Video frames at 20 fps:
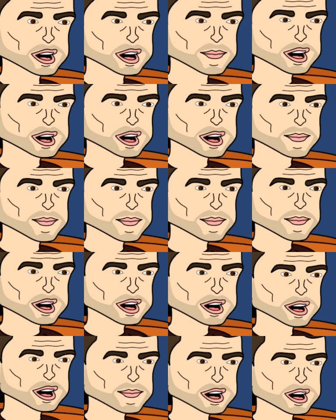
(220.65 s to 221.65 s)
Go to
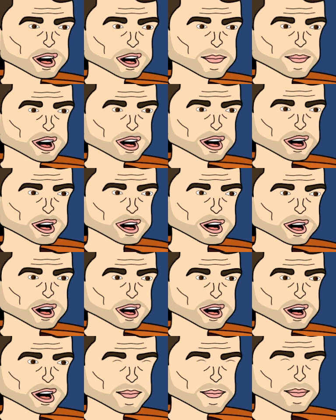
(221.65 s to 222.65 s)
Google and type
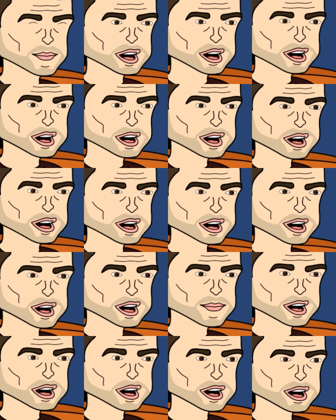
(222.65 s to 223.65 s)
in, how do I
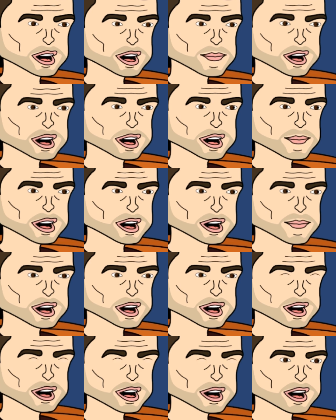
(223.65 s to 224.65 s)
make money? How do I
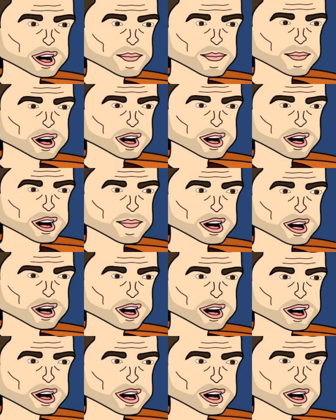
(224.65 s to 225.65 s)
start a business? There's a lot
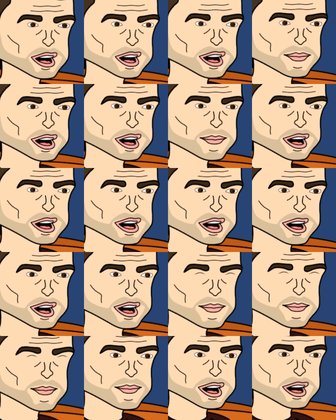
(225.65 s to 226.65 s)
of things that you can do.
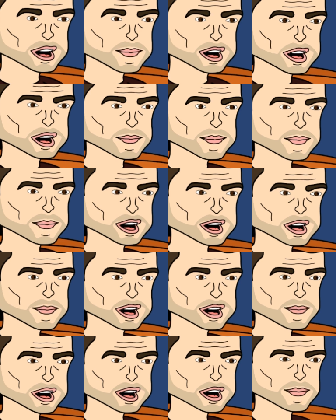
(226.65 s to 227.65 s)
You know what? Instead
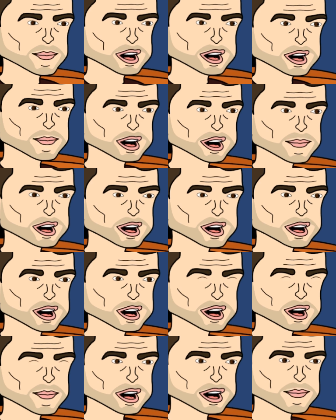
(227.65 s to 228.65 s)
of being rah-rah
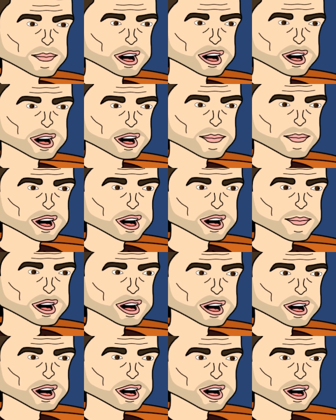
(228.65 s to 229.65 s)
motivation guy, let me go real
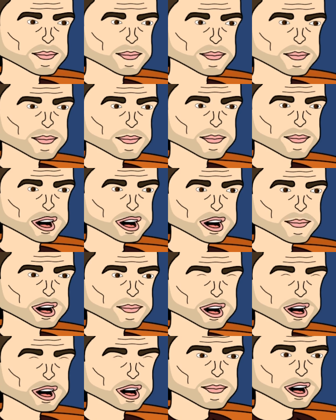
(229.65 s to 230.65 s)
practical. Let me give you a
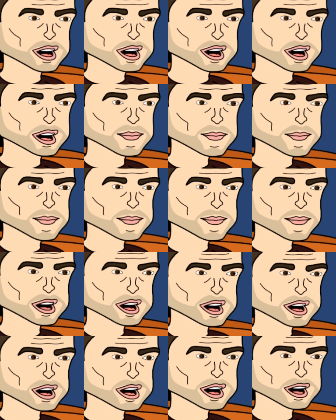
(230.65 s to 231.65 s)
couple things. You
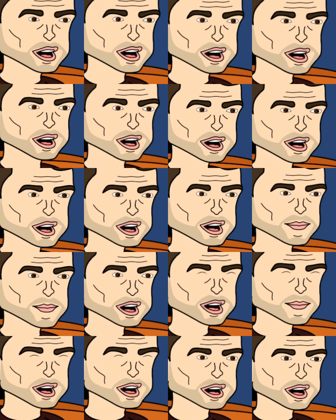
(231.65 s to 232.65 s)
know the dollar store? Do
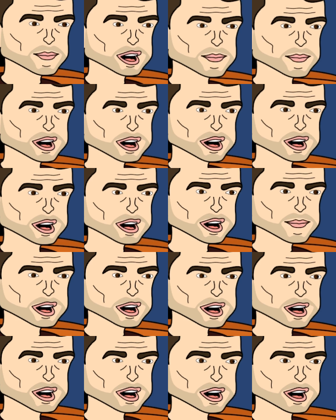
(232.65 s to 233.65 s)
you know that if you go to the
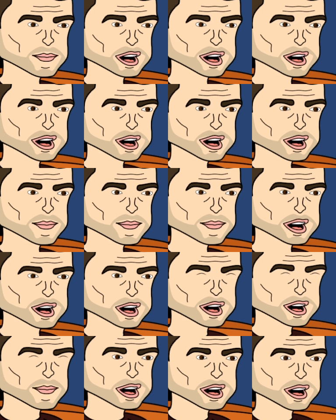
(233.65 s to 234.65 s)
dollar store and
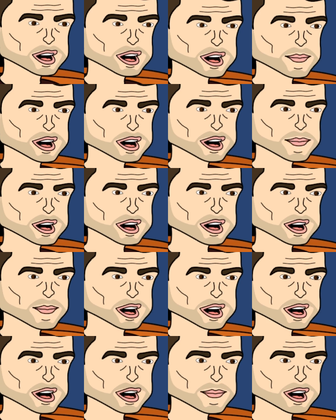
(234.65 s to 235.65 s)
you search
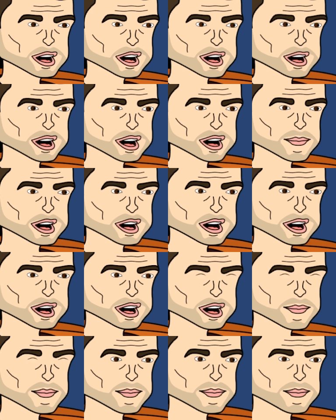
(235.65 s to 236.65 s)
everything they have in the store
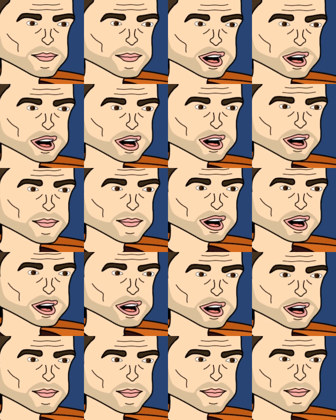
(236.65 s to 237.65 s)
on your
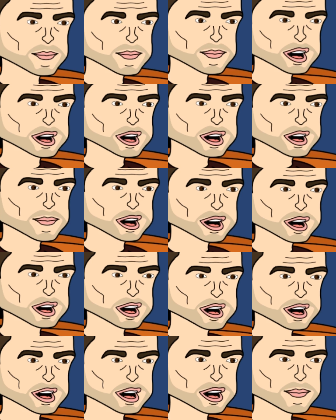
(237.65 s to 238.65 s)
phone, on
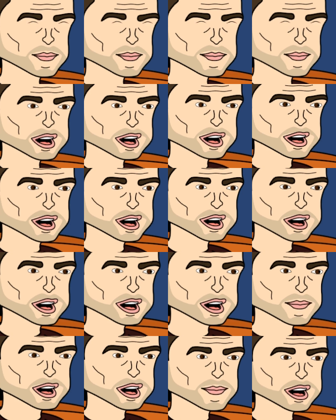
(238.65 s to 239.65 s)
eBay, that you will
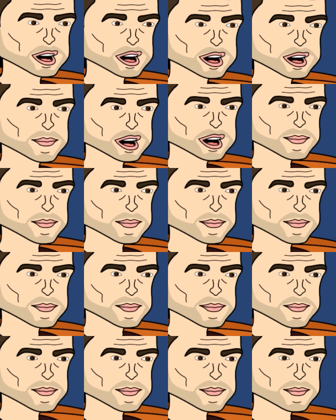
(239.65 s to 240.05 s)
find 7 to